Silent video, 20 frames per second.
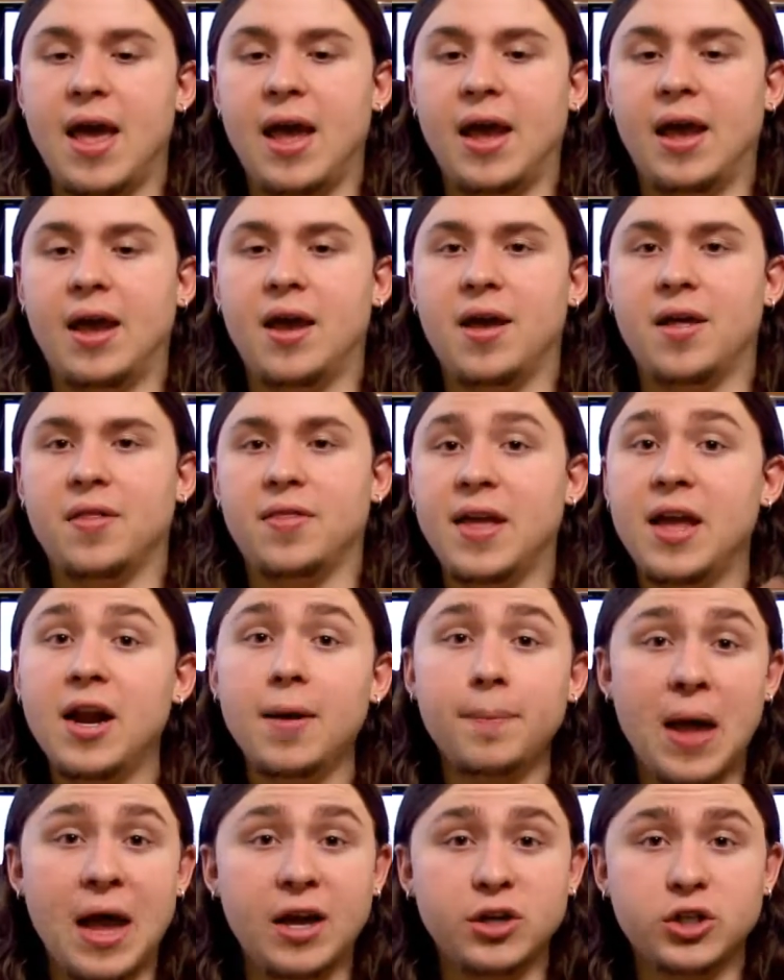And they
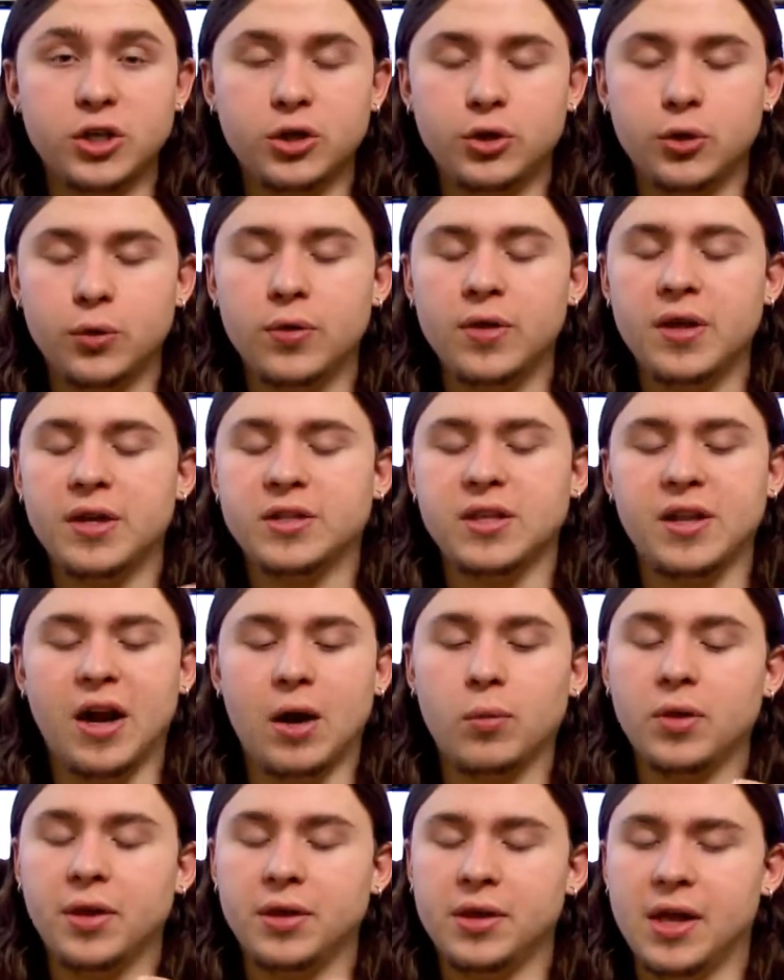end up actually doing this,
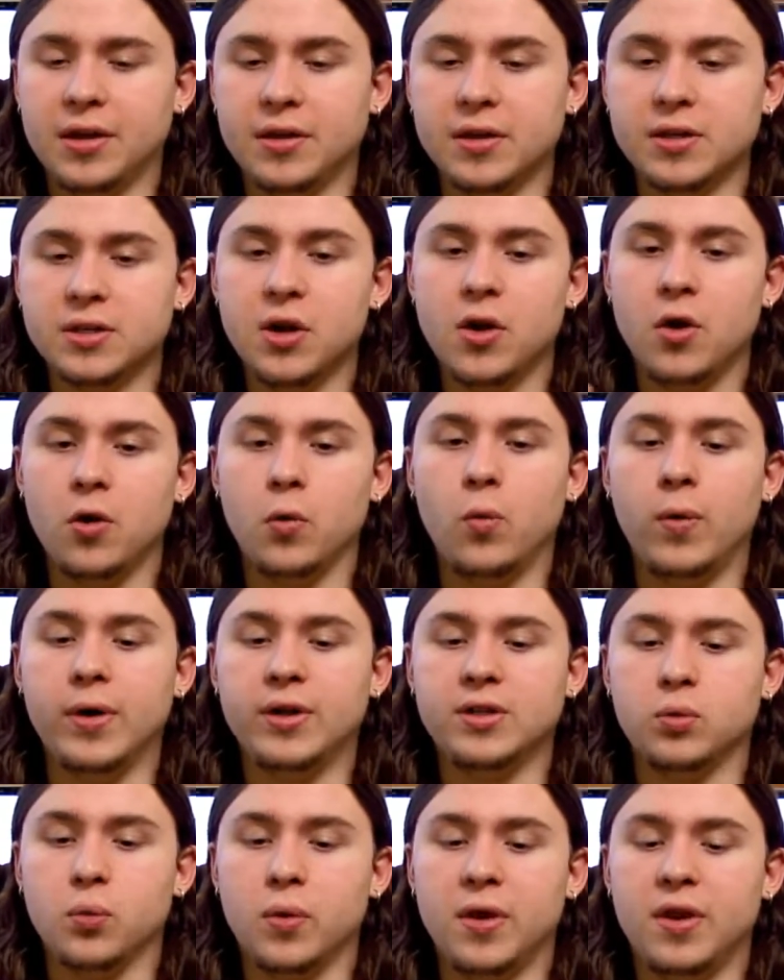and I really like this,
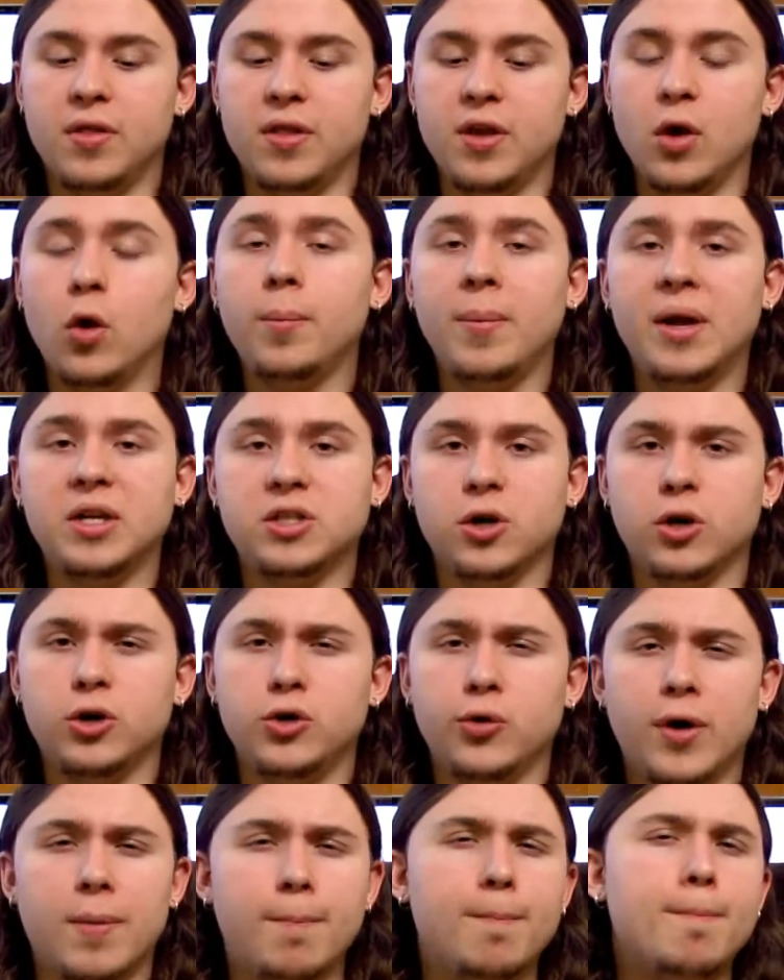was when the old man
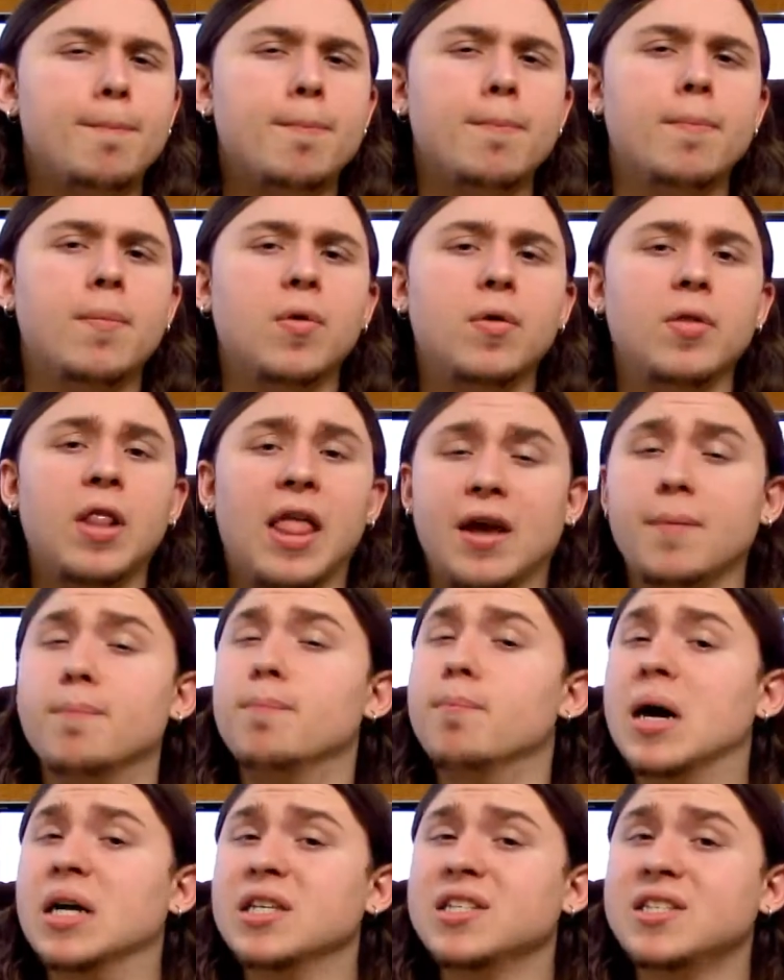started doing a, like a
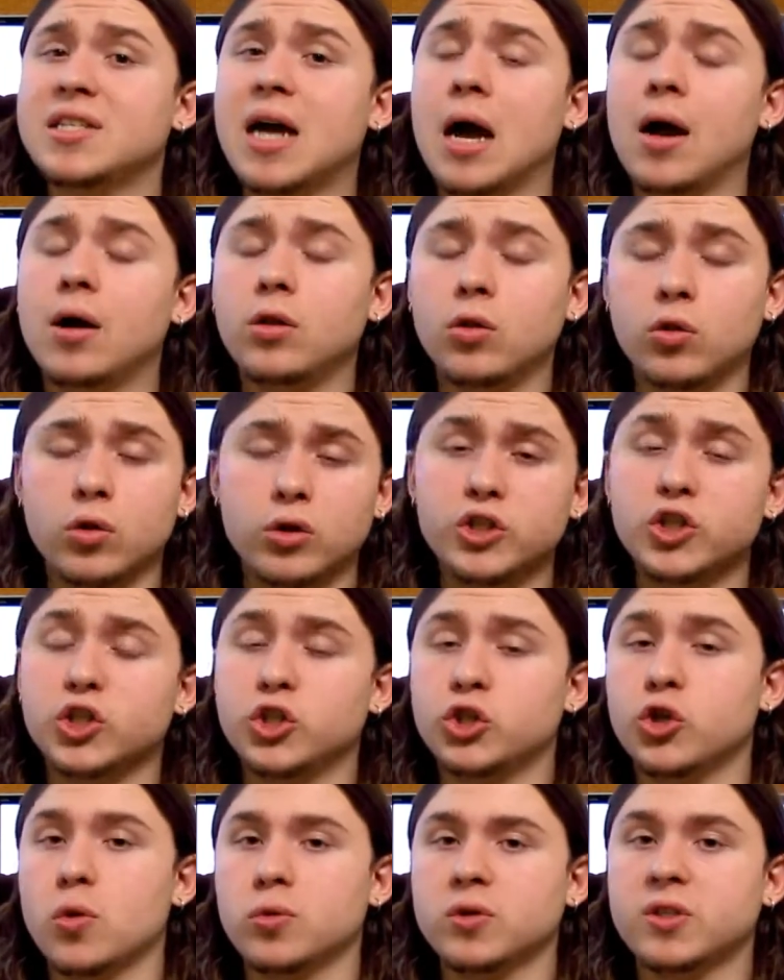mud style or a
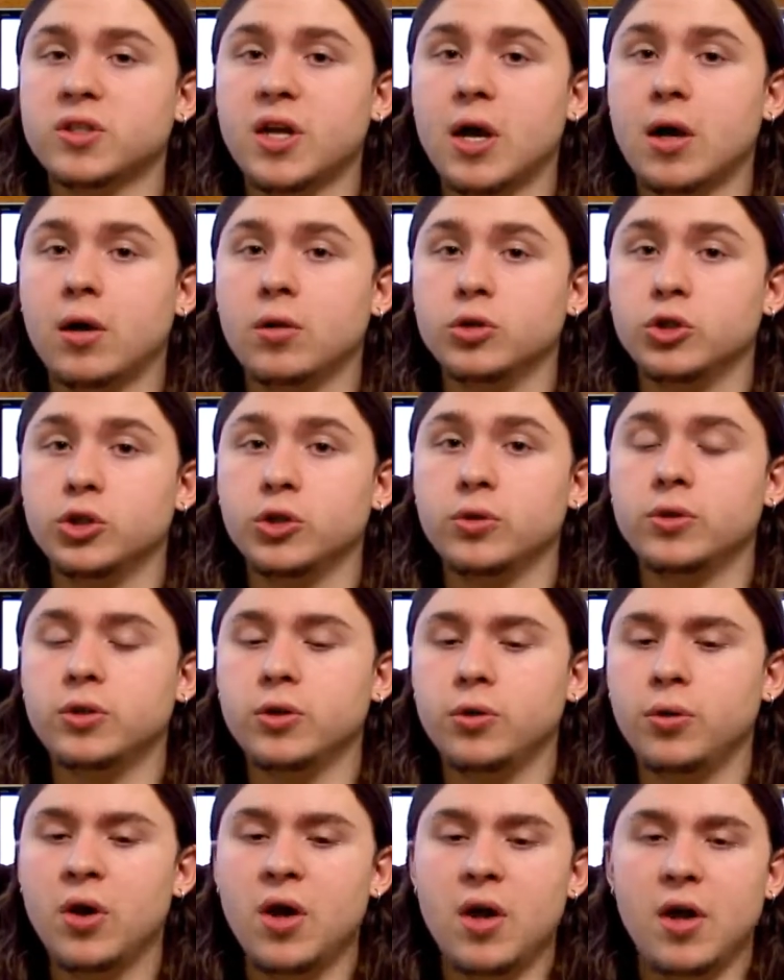stone style
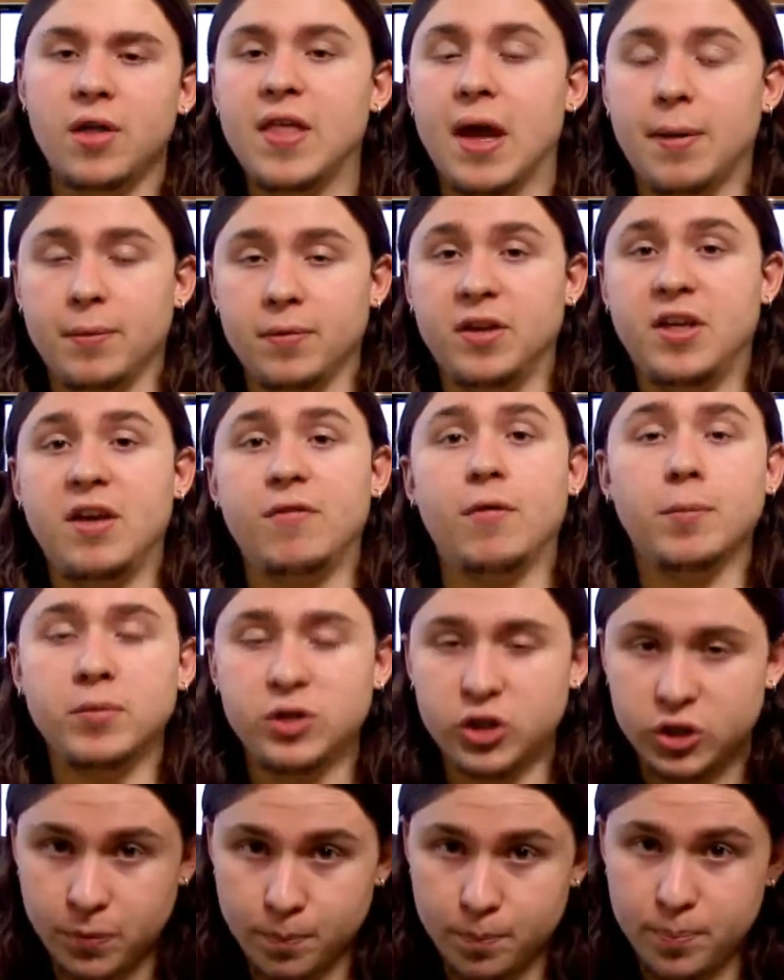jutsu that give
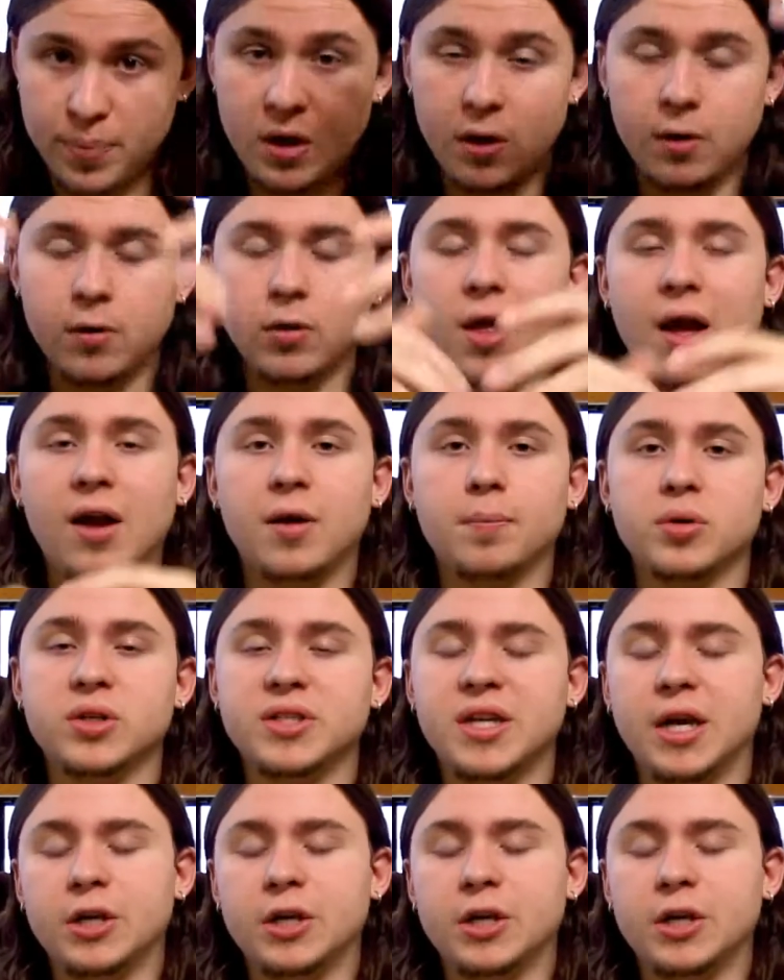him just a big line of